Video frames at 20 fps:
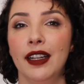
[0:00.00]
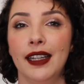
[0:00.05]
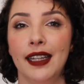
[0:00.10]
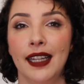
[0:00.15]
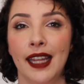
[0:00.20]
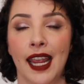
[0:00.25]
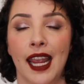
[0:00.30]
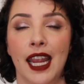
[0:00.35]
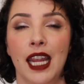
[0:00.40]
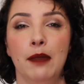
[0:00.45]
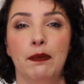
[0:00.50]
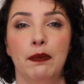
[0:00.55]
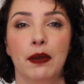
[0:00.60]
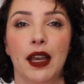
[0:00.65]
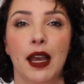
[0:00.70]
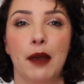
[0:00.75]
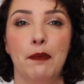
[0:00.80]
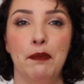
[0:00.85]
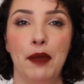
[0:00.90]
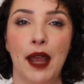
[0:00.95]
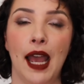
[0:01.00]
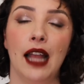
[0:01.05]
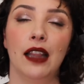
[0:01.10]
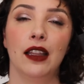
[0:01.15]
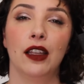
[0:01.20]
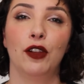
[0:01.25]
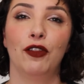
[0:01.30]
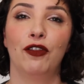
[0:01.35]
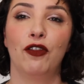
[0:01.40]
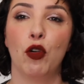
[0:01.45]
keep a
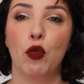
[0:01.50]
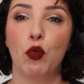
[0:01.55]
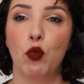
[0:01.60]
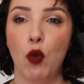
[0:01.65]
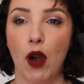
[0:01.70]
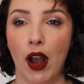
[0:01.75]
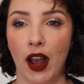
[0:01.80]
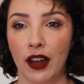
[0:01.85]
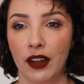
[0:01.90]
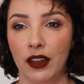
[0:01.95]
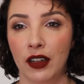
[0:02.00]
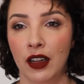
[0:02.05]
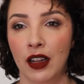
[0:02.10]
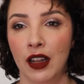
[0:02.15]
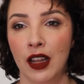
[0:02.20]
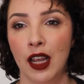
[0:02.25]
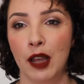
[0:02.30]
palette for one,